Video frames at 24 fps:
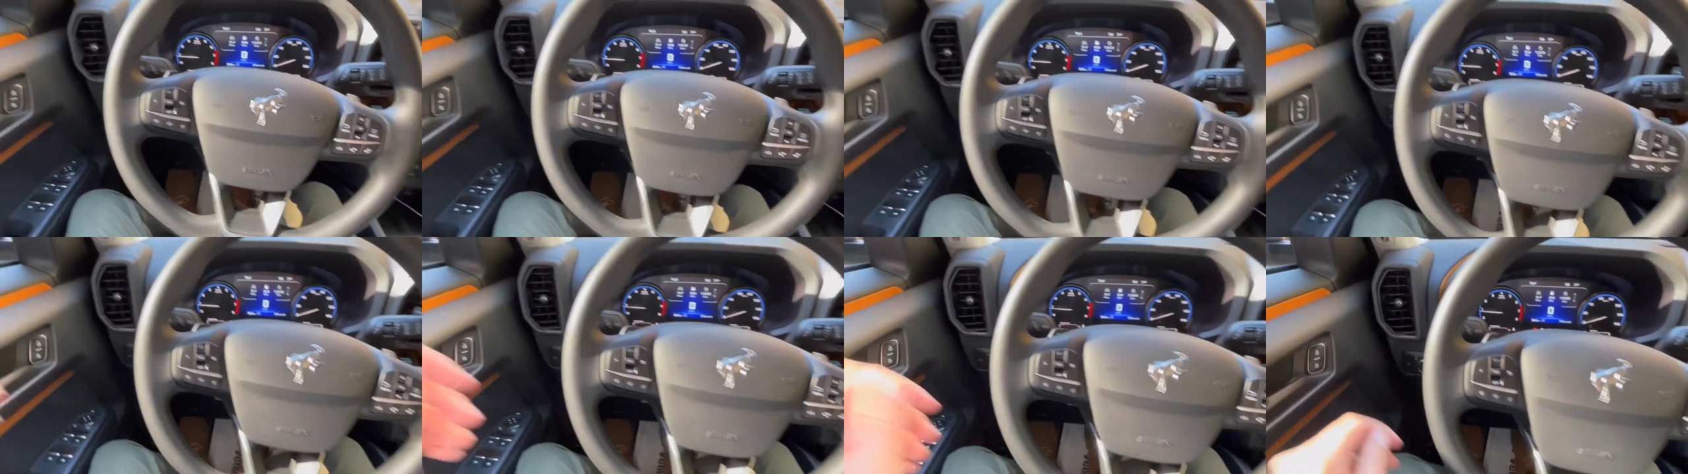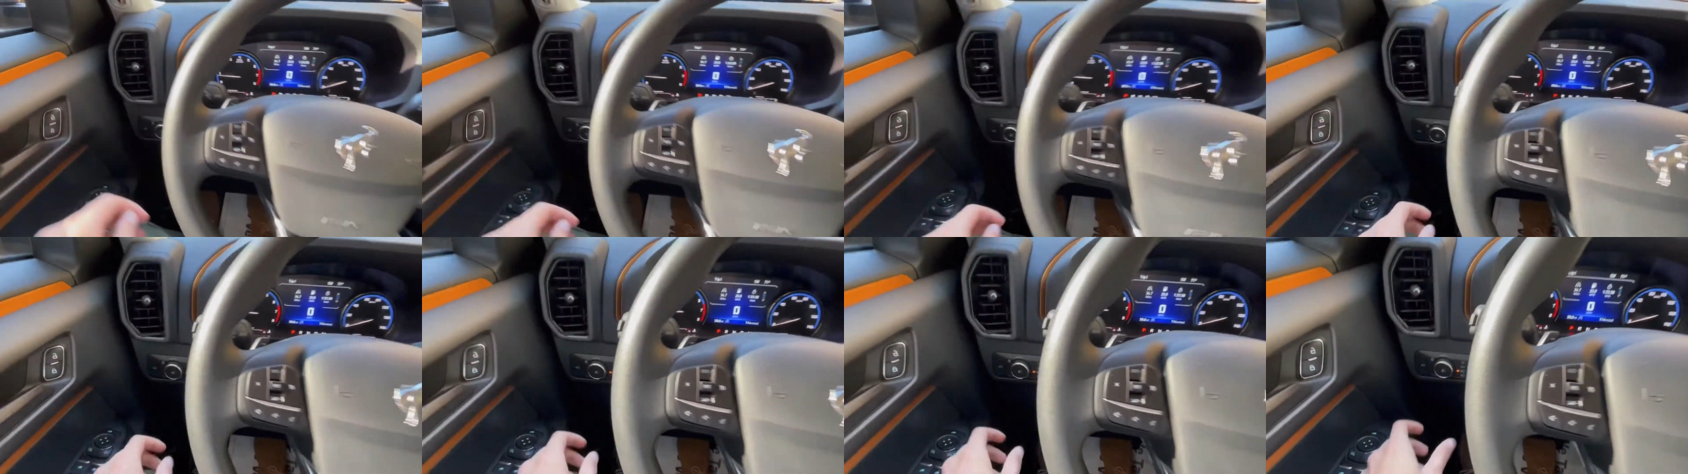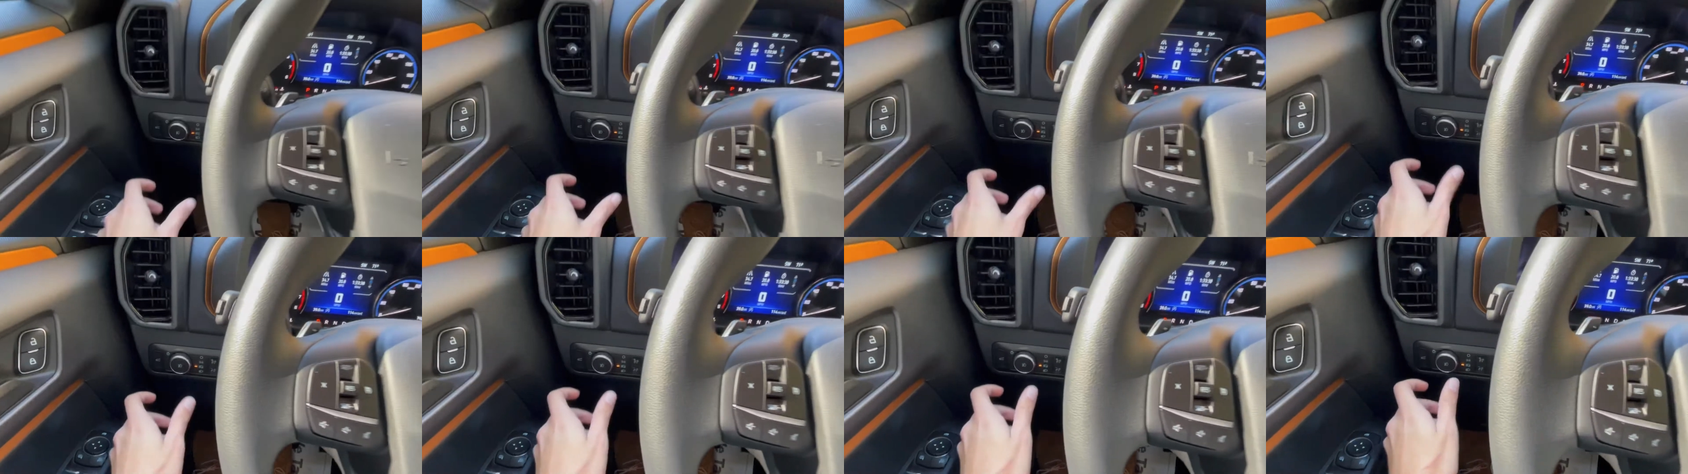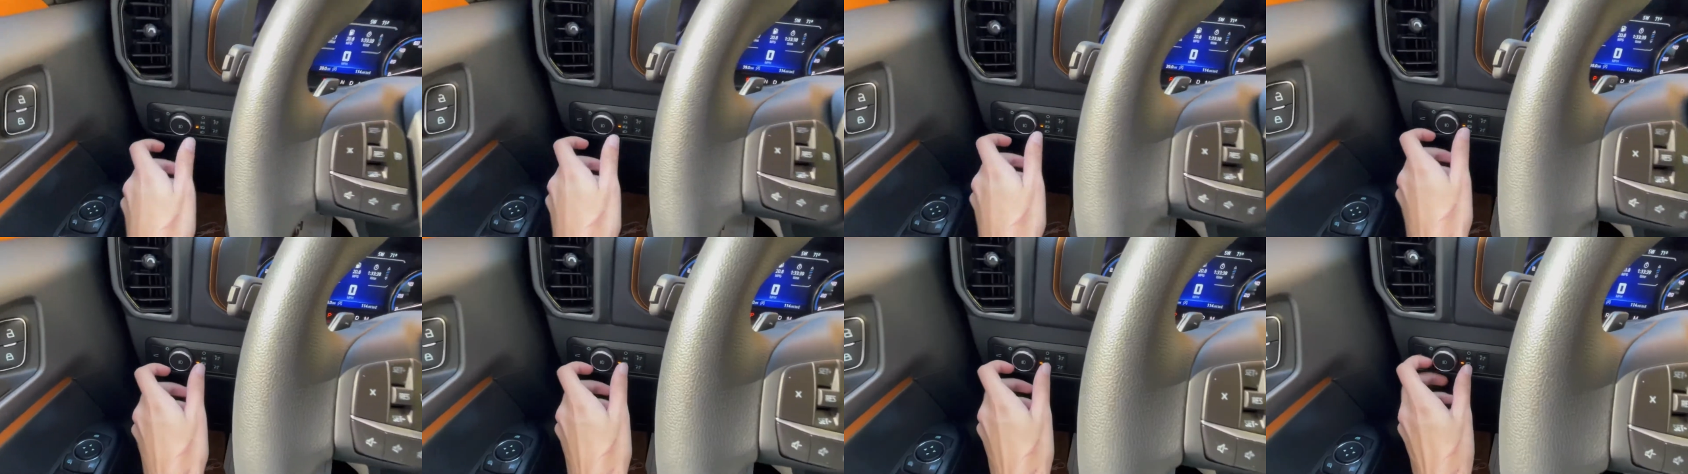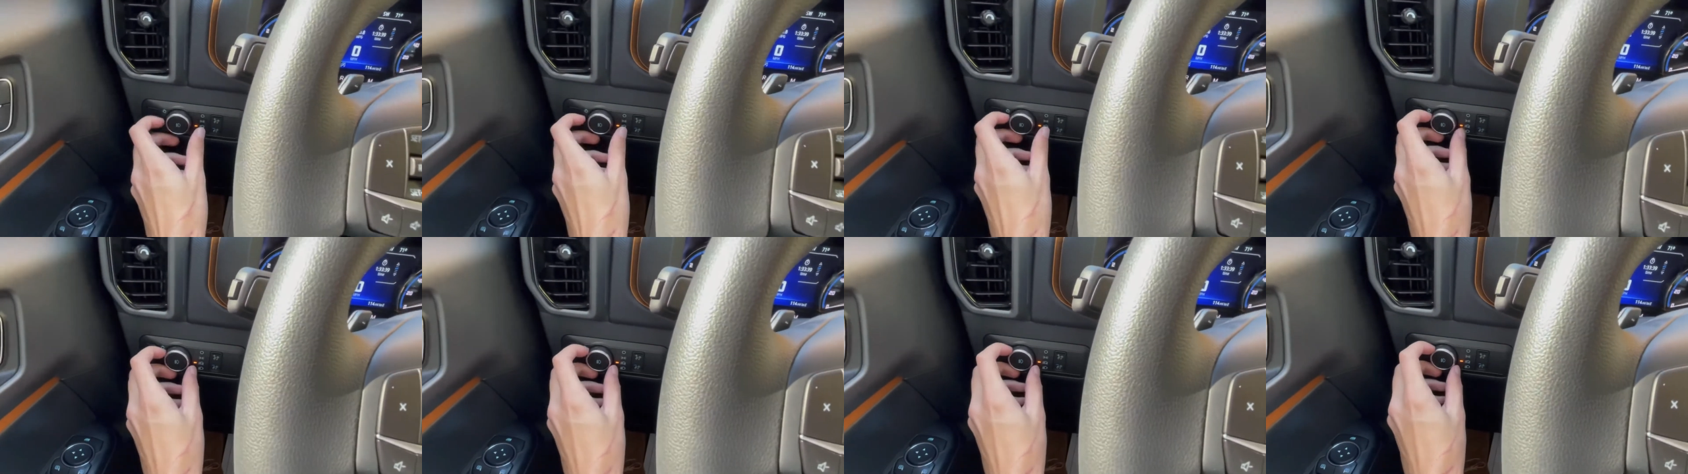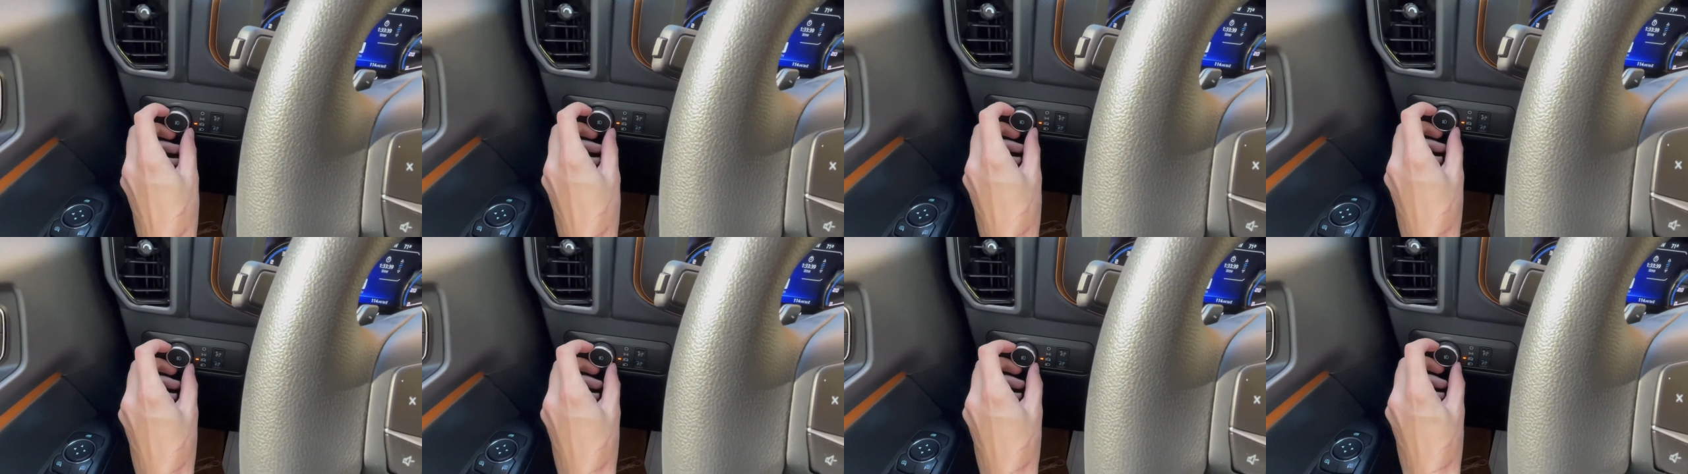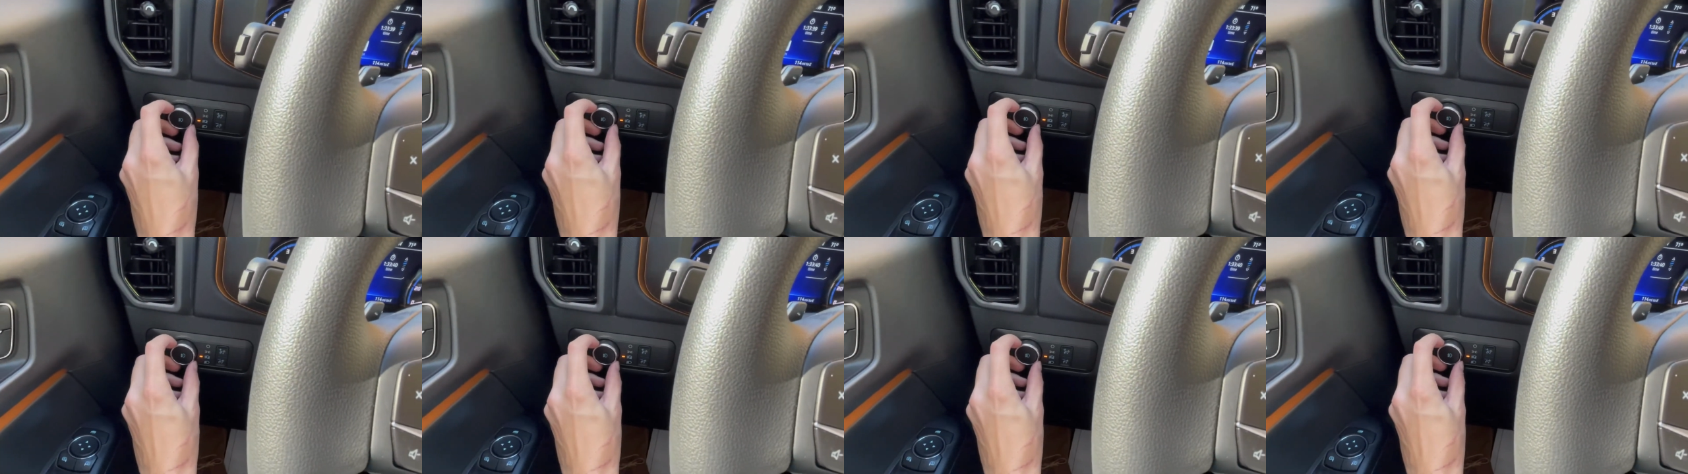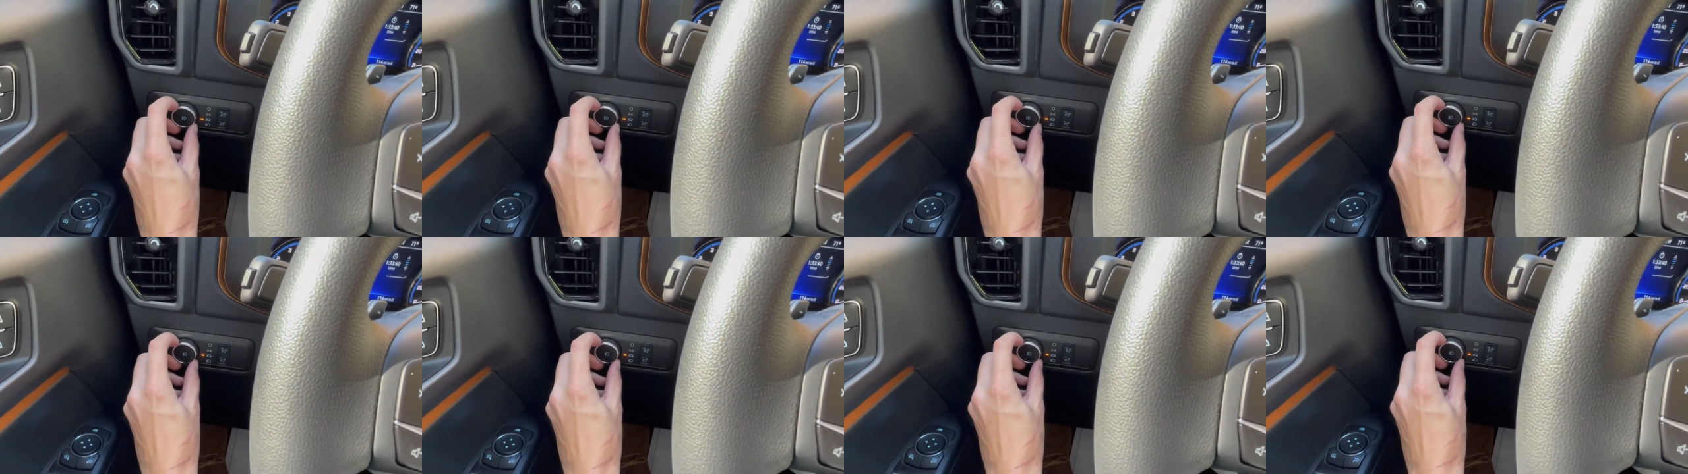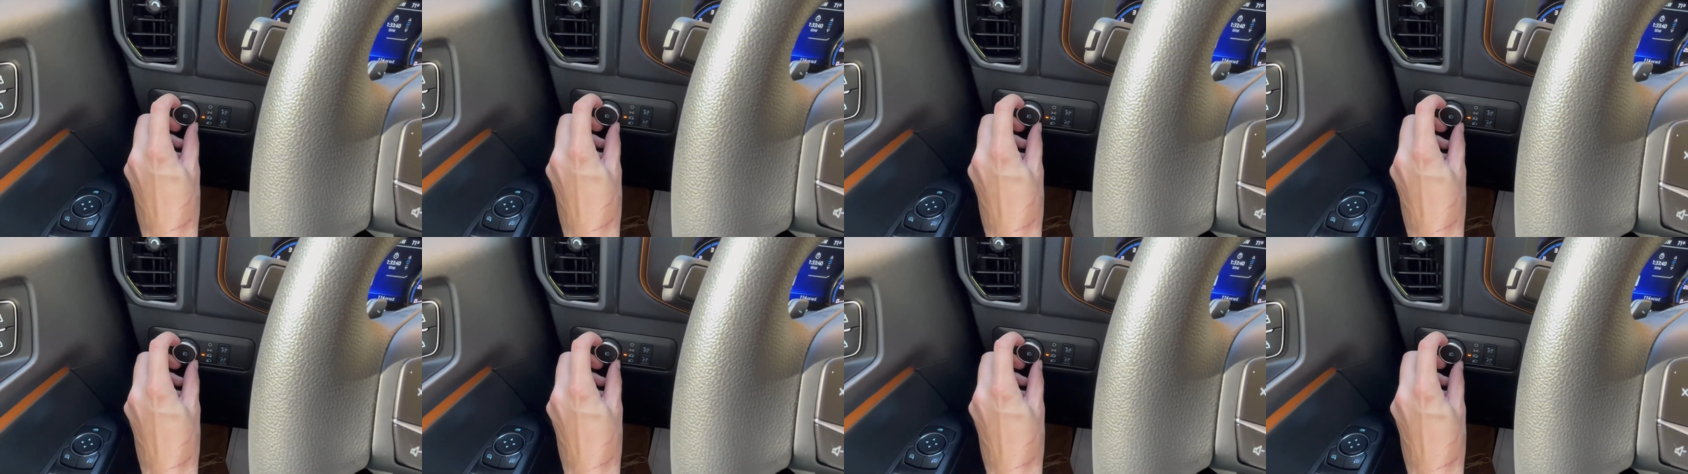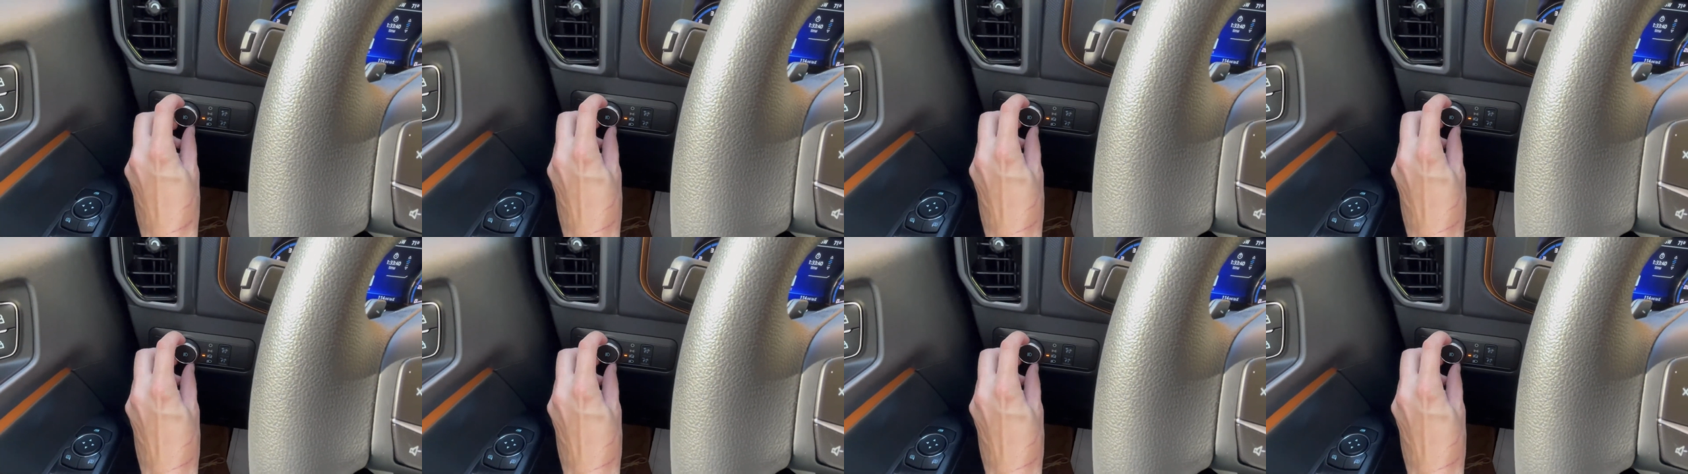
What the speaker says: (no speaker visible)